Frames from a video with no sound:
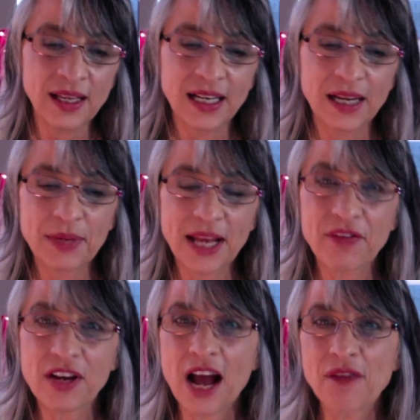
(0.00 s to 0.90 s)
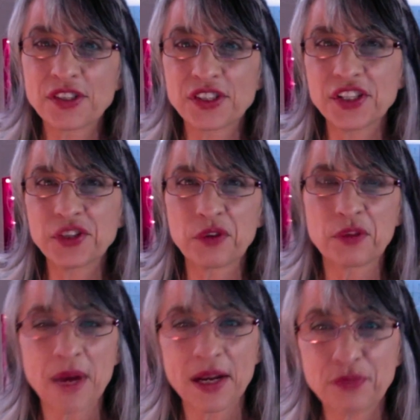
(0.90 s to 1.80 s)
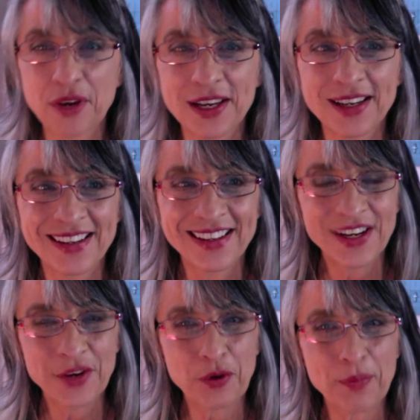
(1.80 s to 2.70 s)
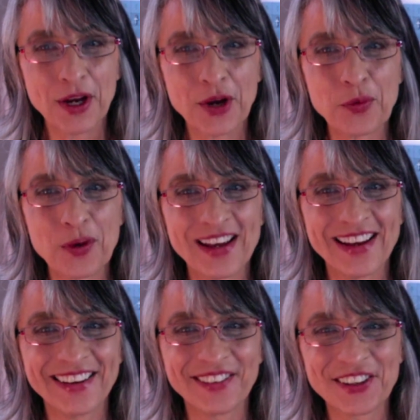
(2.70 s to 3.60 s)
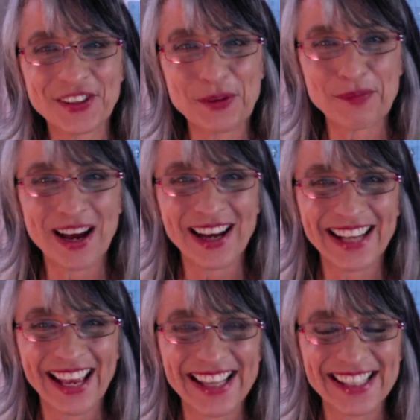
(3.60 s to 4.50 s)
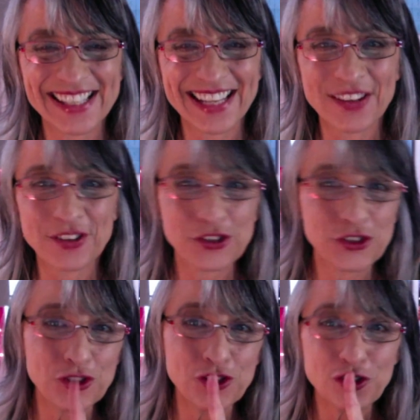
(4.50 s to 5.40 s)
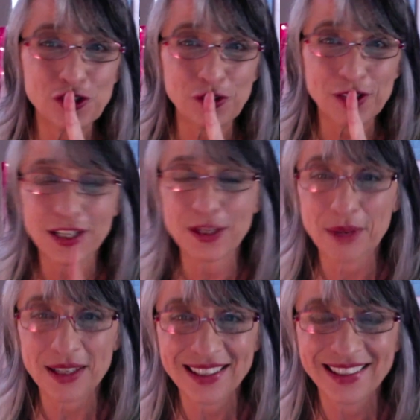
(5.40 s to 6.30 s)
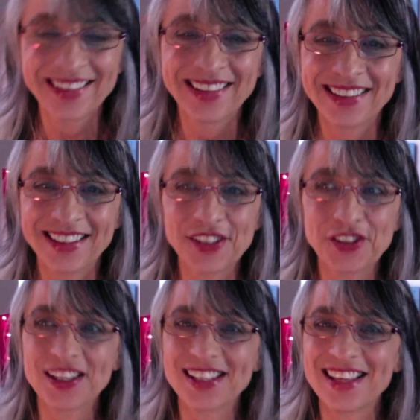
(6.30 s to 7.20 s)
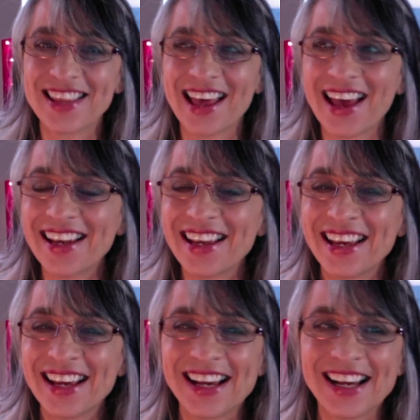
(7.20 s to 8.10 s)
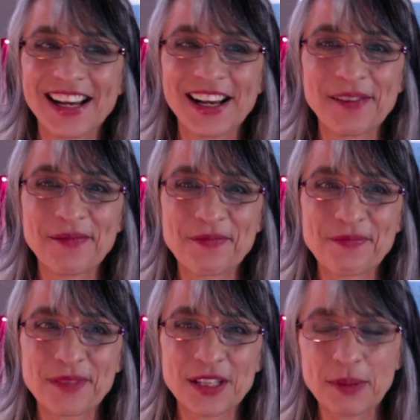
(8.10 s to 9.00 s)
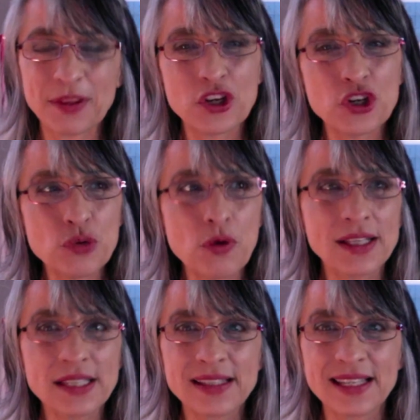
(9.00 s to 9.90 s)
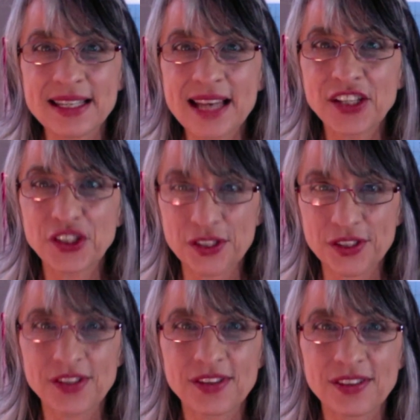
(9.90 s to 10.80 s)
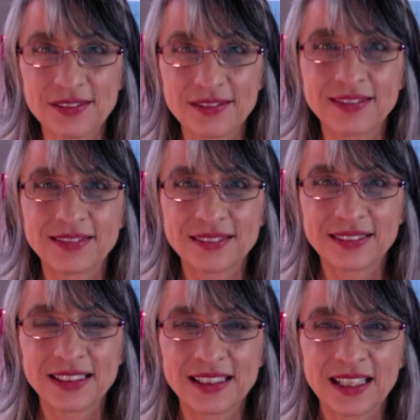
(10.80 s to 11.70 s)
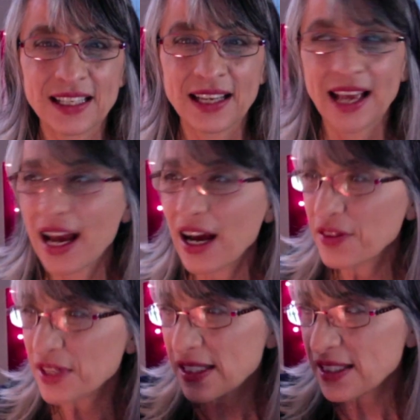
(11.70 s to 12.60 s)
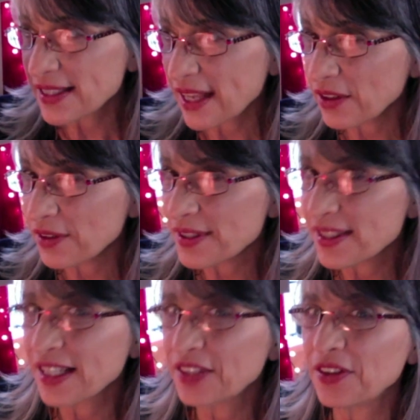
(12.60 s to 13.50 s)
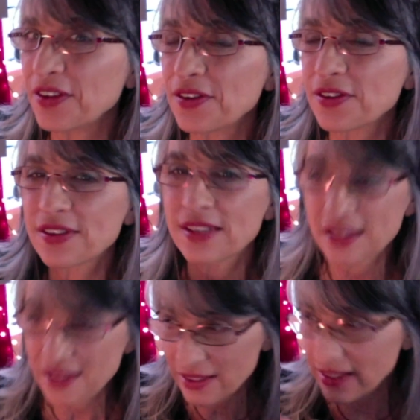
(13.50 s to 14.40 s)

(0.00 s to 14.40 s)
I'm going to have a conversation with my friend Rebecca Wynn. We're going to do a podcast together. Shh, don't tell anybody. I shouldn't have said that. But it's about the nuances and nudges, how these subtle signals, the